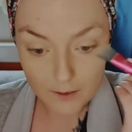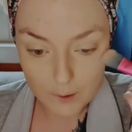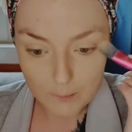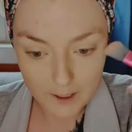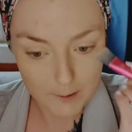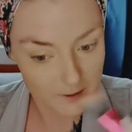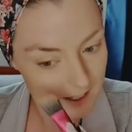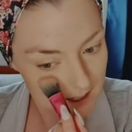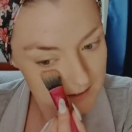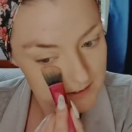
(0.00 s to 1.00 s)
the primer
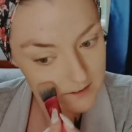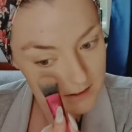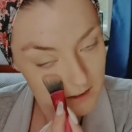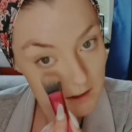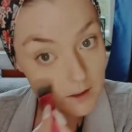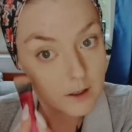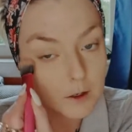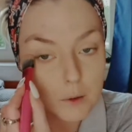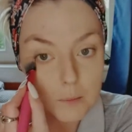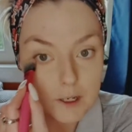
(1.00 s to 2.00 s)
is
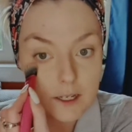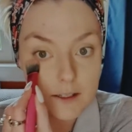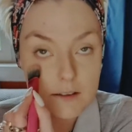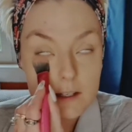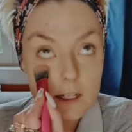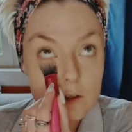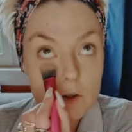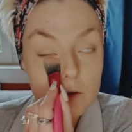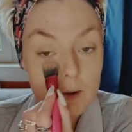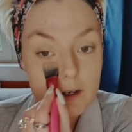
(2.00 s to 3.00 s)
making the skin
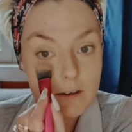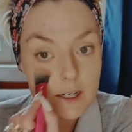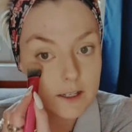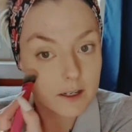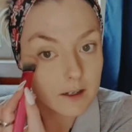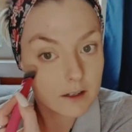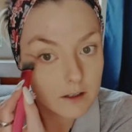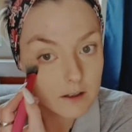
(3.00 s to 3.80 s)
look quite radiant,